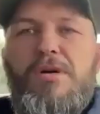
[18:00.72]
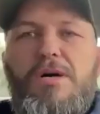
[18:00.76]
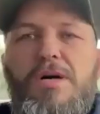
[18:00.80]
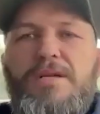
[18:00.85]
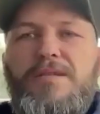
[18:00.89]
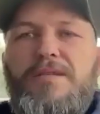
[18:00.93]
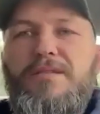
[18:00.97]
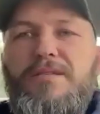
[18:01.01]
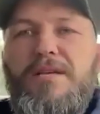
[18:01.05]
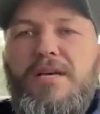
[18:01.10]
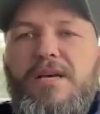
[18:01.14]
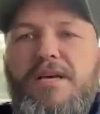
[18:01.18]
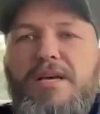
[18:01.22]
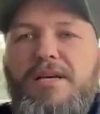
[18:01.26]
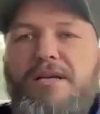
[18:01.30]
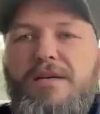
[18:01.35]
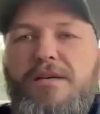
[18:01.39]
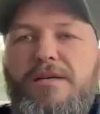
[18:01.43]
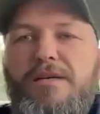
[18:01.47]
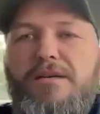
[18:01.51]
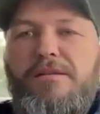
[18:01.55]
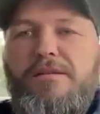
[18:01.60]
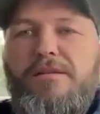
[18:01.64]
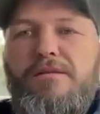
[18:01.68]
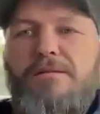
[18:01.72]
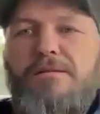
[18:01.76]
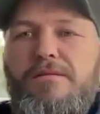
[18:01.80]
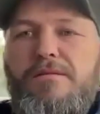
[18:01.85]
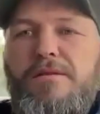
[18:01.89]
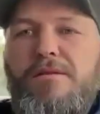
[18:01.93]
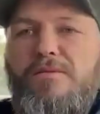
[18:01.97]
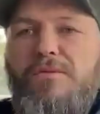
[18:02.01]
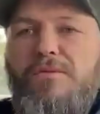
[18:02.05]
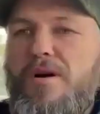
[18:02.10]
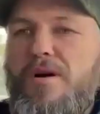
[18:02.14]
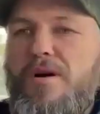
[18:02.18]
I'd say
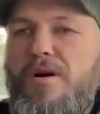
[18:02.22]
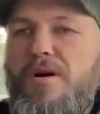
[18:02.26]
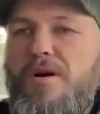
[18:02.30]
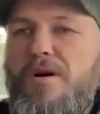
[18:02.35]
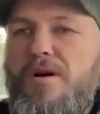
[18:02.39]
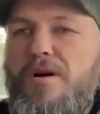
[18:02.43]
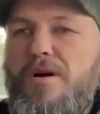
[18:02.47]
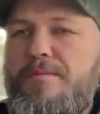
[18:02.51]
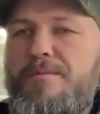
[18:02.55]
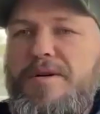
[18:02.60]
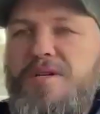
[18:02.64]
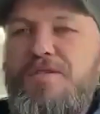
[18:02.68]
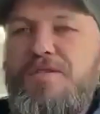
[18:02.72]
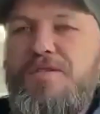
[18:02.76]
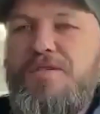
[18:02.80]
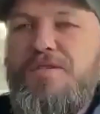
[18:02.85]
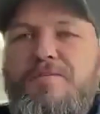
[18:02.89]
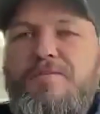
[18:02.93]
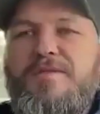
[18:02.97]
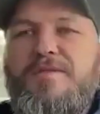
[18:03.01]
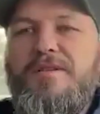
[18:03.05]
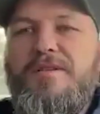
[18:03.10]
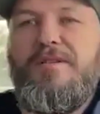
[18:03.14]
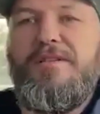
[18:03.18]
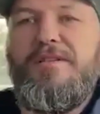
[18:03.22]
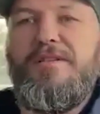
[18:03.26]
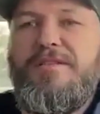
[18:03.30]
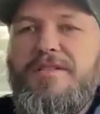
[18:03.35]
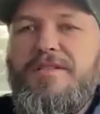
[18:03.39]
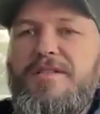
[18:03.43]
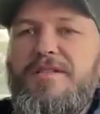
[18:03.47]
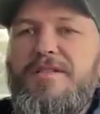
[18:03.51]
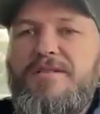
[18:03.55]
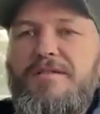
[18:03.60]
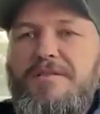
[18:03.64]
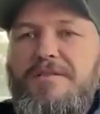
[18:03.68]
the right matchups didn't
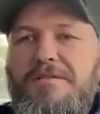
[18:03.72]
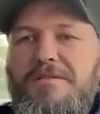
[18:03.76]
exist.